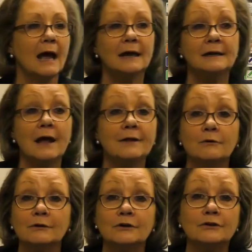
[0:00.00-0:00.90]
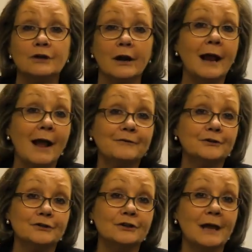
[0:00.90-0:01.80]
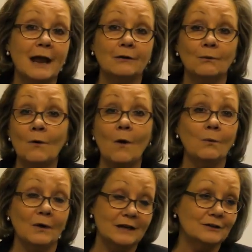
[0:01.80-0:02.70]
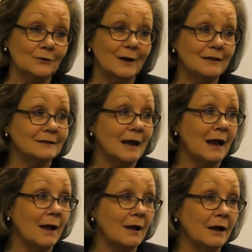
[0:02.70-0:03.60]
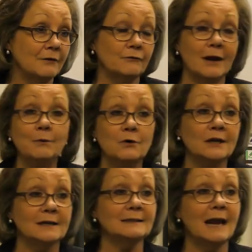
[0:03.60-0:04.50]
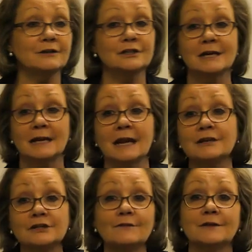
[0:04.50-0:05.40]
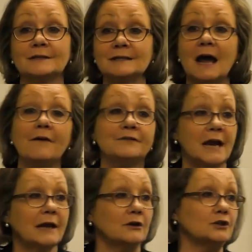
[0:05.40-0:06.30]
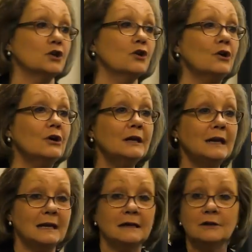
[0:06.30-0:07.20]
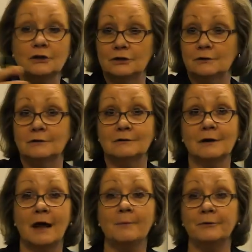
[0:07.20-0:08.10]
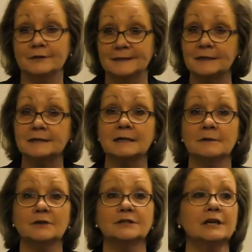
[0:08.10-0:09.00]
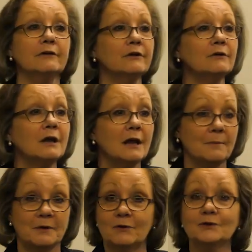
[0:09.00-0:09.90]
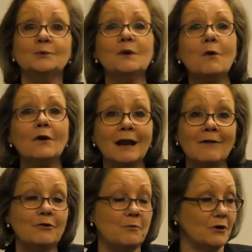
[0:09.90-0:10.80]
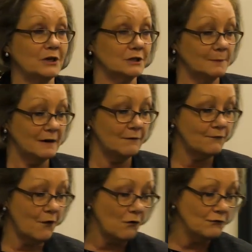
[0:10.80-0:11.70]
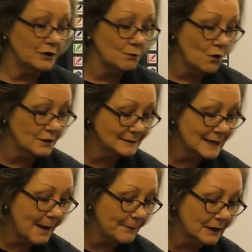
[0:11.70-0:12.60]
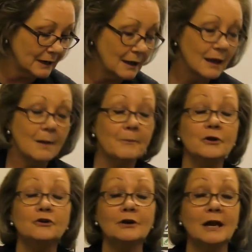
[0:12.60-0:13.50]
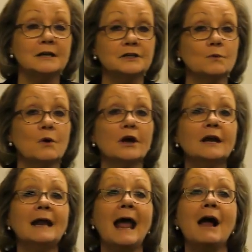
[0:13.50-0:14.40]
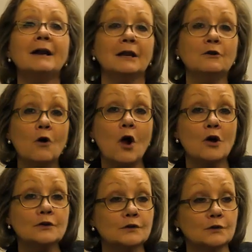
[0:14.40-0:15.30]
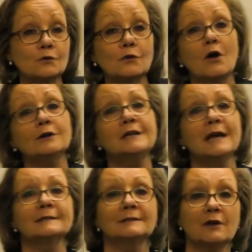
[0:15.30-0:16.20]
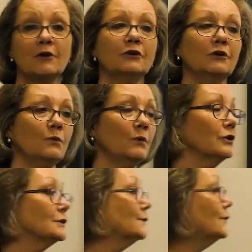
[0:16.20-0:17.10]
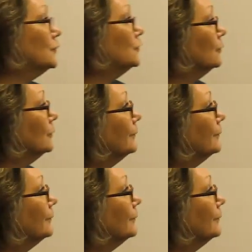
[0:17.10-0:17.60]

Now look, you don't have to do that. What we do at Redwood is actually each of the staff take a turn in presenting the material because we want everybody to be involved in what is happening. But you need to work it out in your own school context so that it works for you.